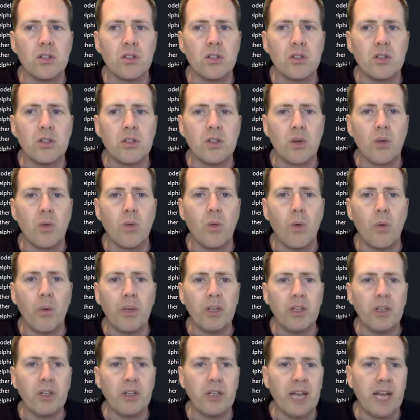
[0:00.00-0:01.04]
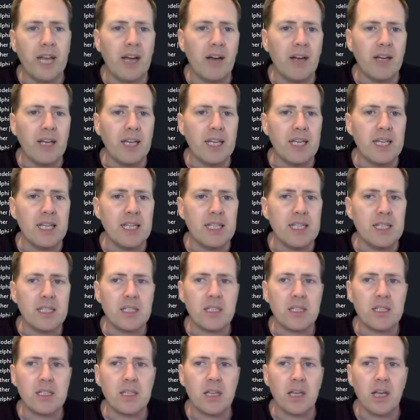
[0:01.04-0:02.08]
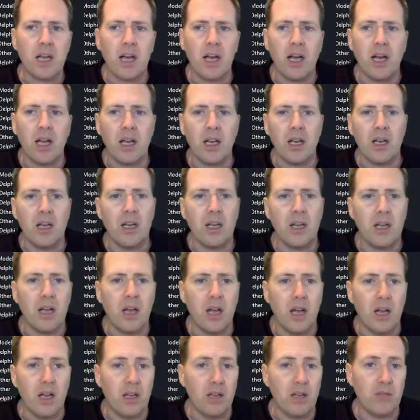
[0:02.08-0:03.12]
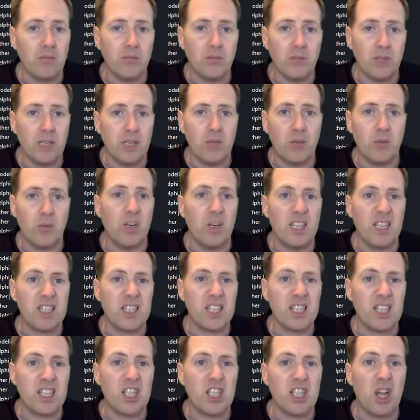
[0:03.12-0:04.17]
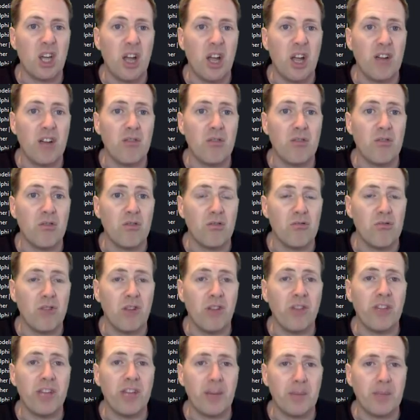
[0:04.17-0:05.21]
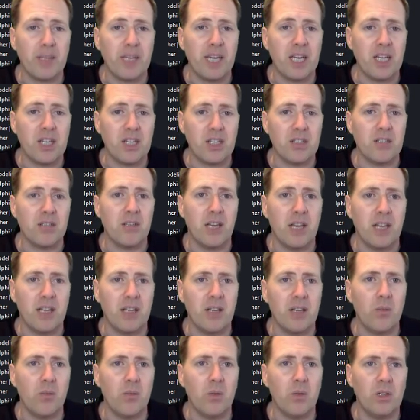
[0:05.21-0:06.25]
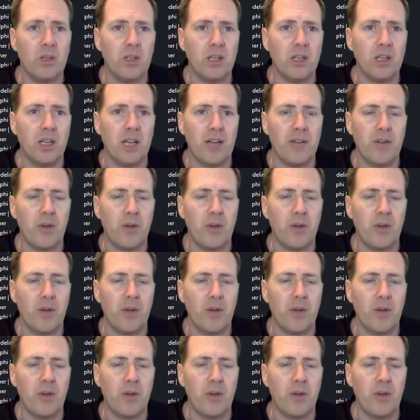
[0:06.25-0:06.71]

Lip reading: So what we can do now is, well, let's actually go ahead and run the application, and then we'll have a